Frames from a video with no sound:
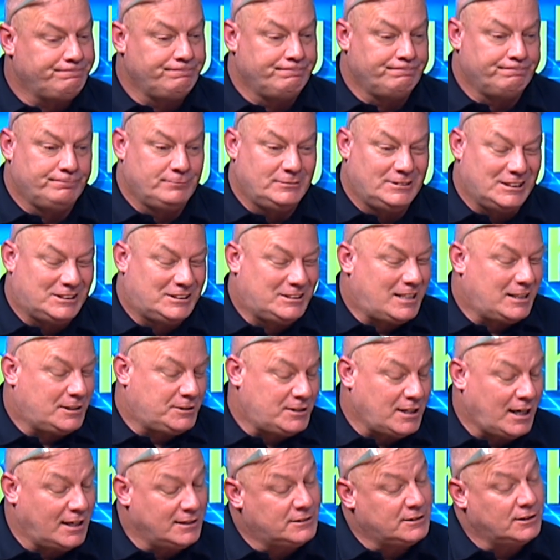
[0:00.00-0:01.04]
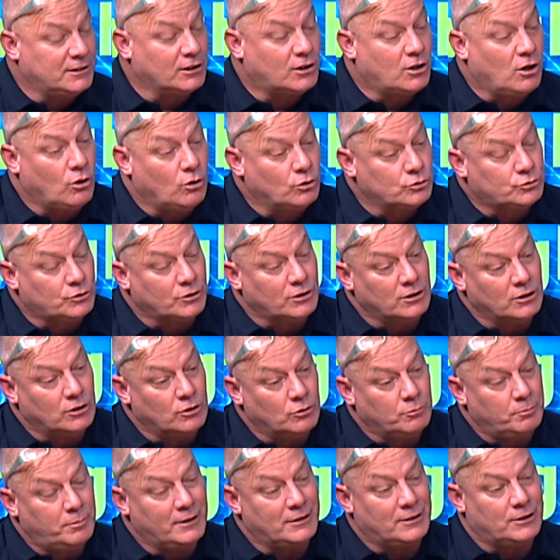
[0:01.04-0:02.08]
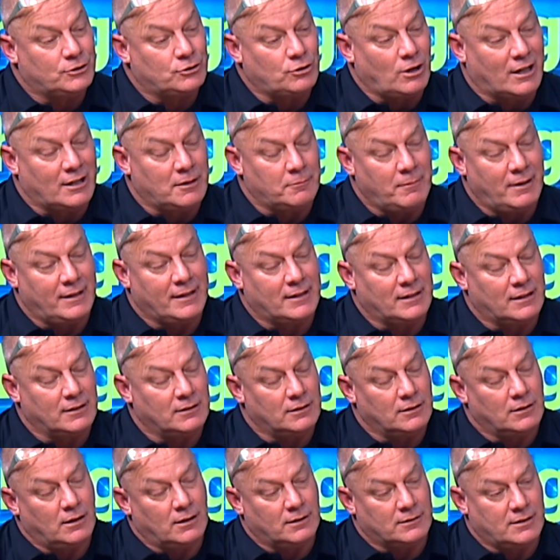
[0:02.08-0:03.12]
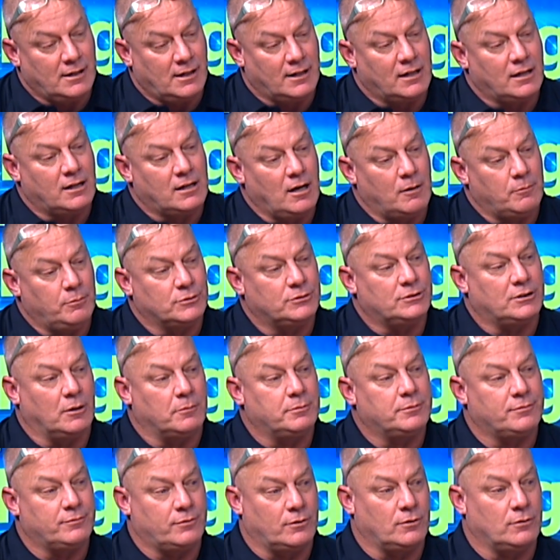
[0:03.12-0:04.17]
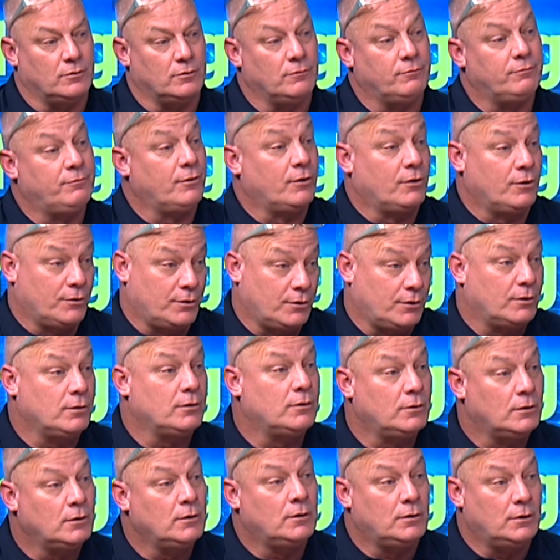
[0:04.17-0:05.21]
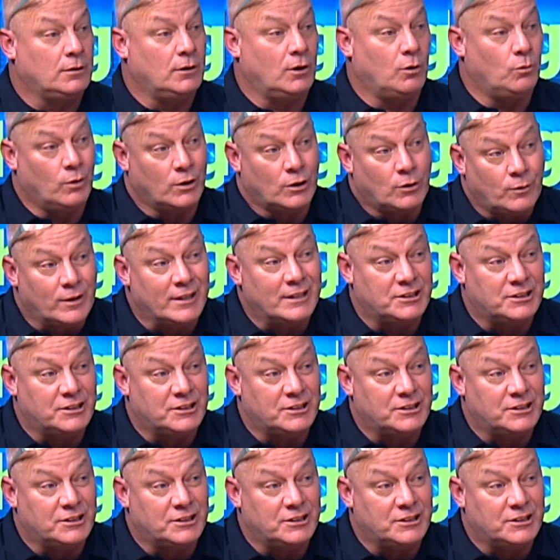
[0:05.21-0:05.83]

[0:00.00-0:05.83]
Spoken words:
Just changing the culture a little bit to try to make it take a couple steps further. Win a region